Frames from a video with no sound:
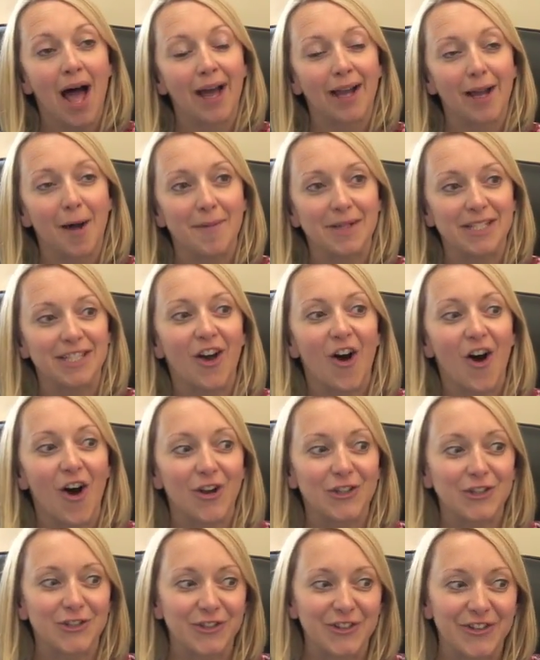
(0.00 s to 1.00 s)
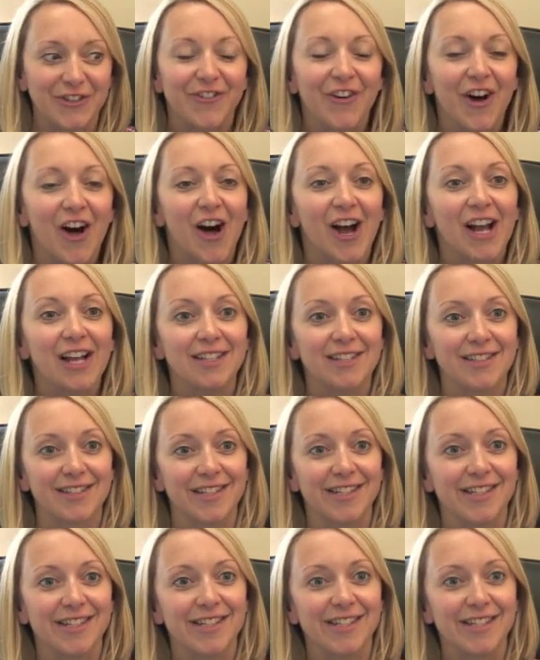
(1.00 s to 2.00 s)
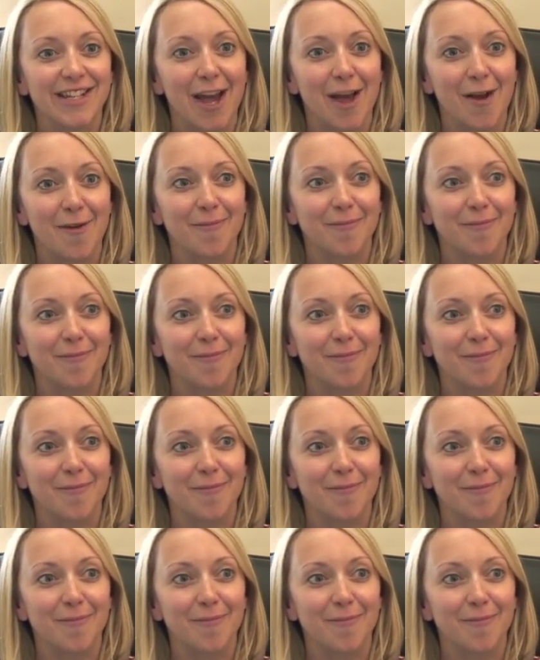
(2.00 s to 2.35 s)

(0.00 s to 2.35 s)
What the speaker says: and coming to ask your advice and